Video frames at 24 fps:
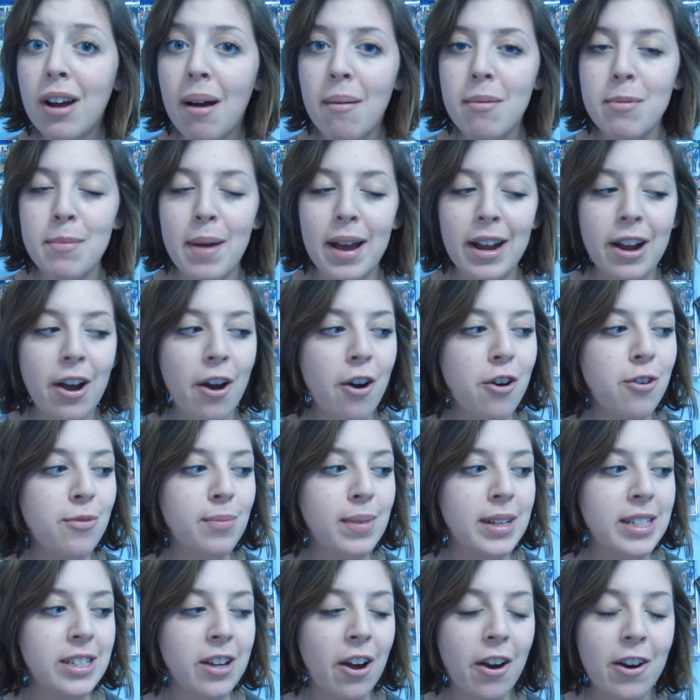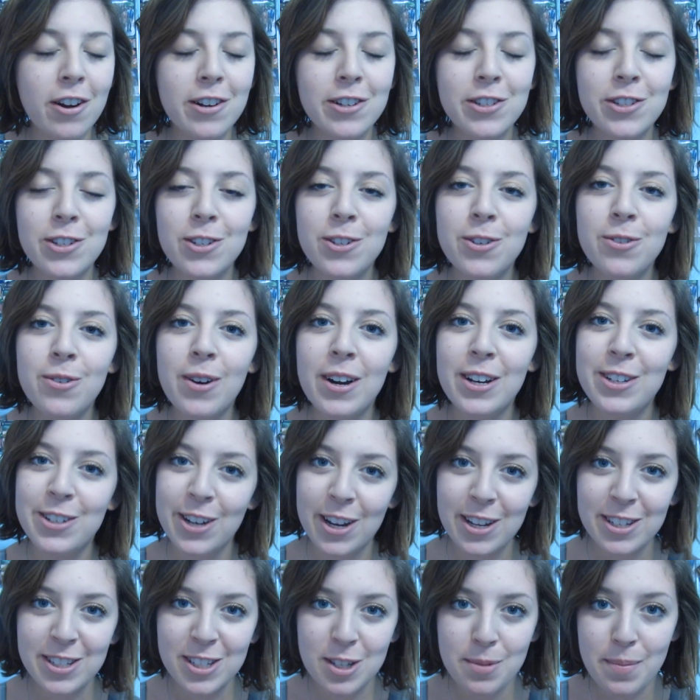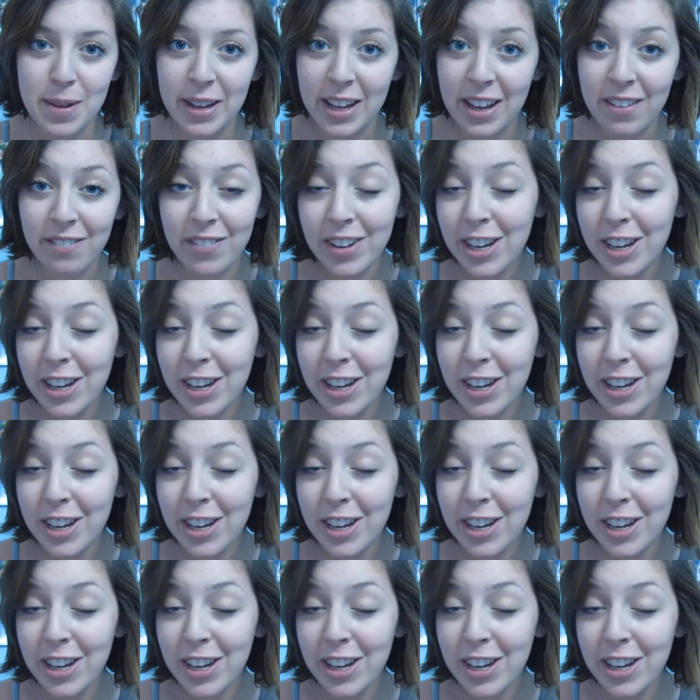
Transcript: Coming back home, it's hard to adjust to making